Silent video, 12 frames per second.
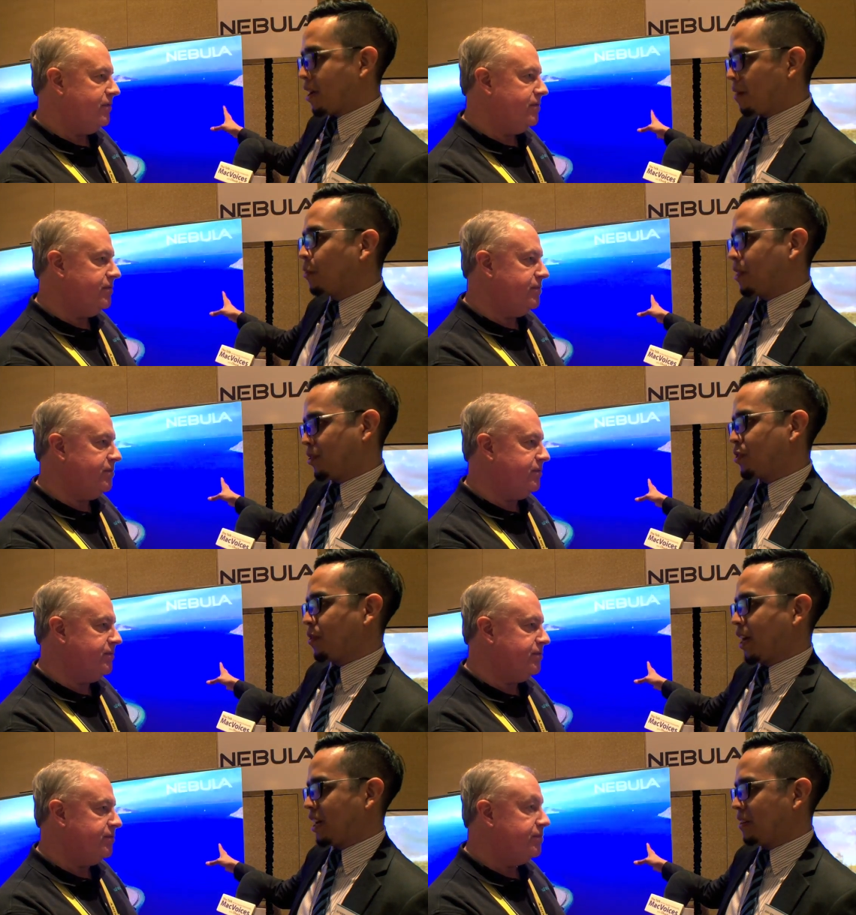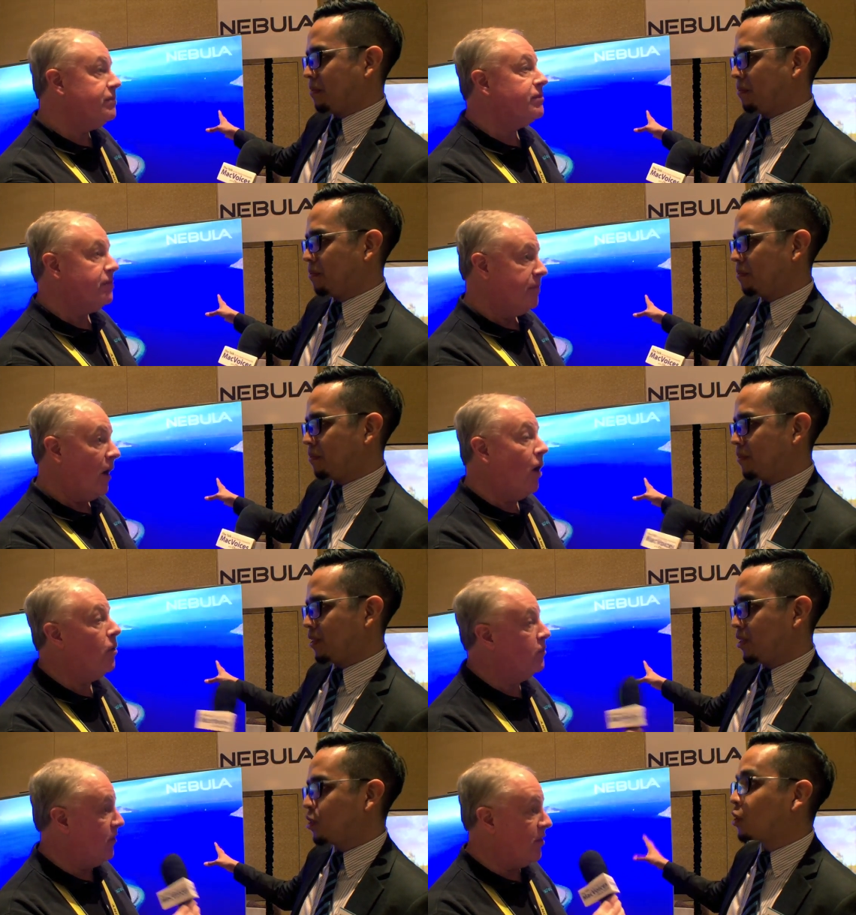Speaker 1: come with the screen.
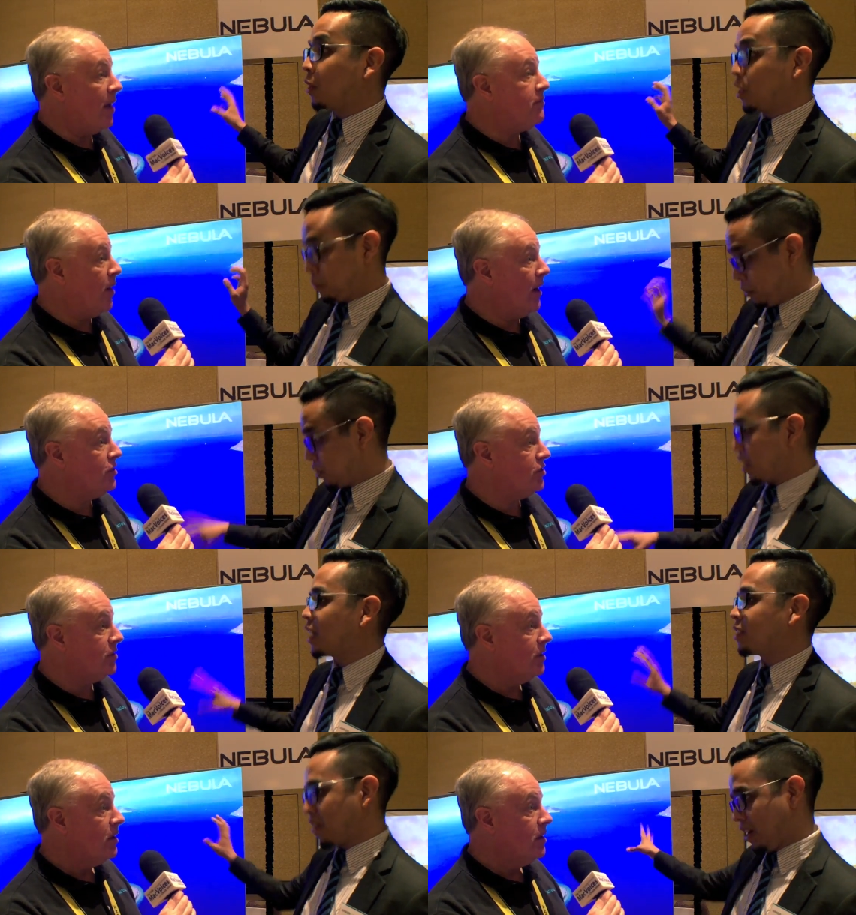Oh, for that price?